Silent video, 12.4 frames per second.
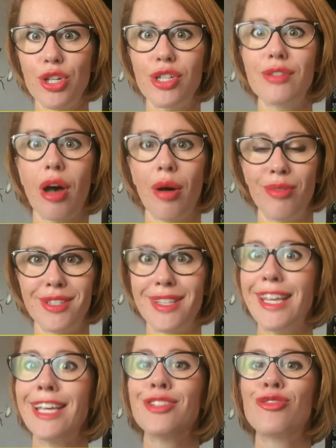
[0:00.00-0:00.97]
which is
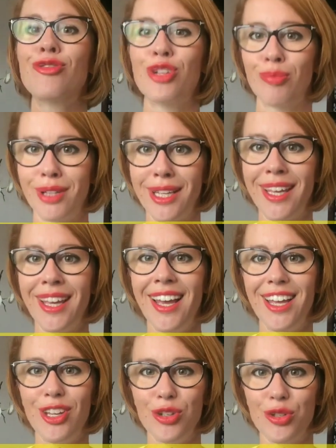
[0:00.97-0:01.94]
obviously extremely
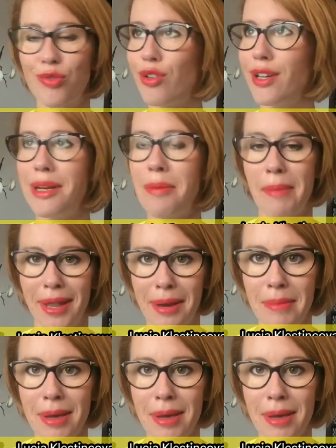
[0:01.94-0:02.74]
useful in many,